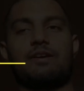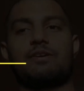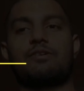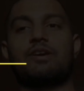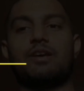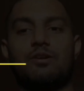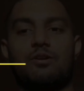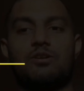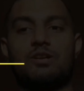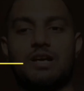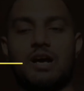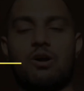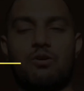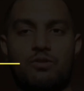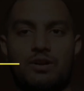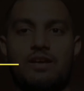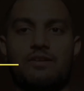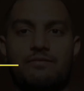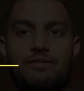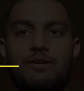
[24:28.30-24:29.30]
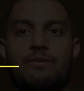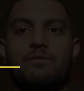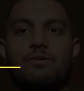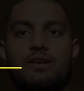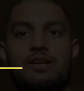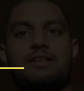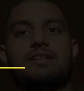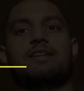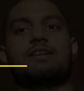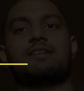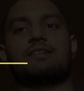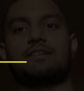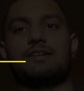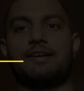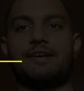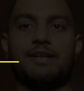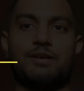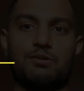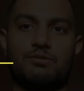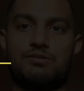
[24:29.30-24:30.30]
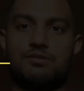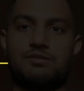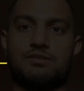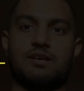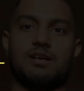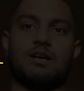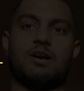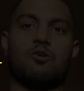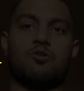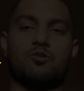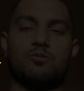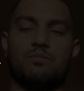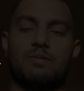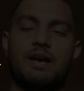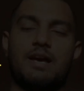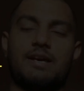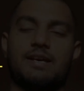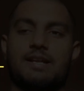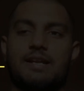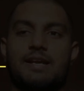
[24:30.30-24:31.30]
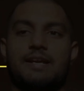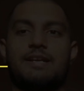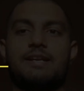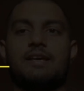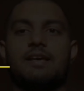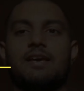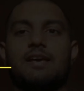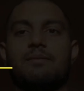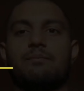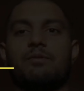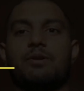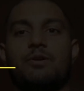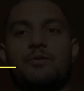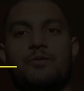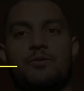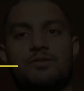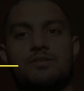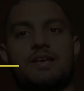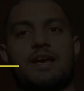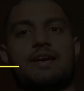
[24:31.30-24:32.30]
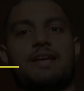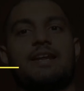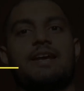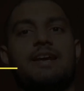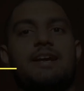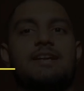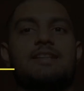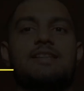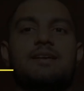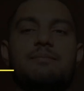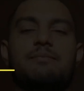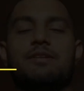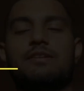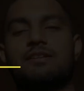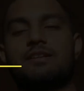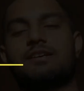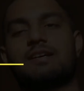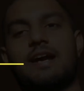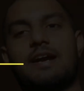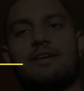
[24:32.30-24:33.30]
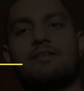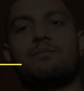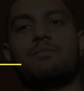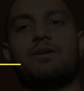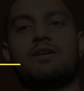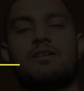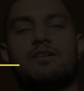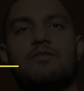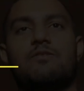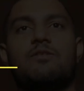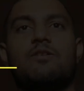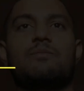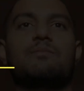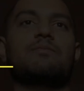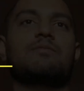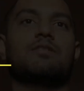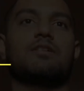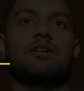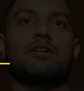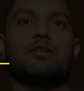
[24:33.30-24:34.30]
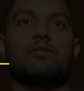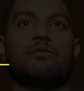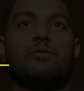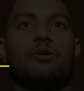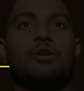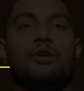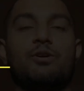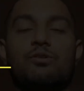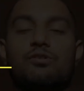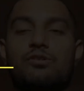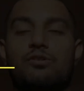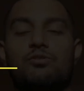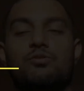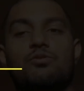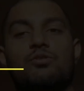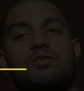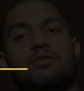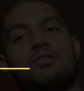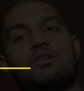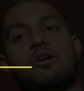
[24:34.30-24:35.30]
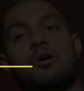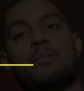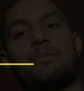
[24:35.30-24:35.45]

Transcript: way? You cannot count everyone and then reduce the count back, right? But if you segregate them in kind of bundle form, for you to do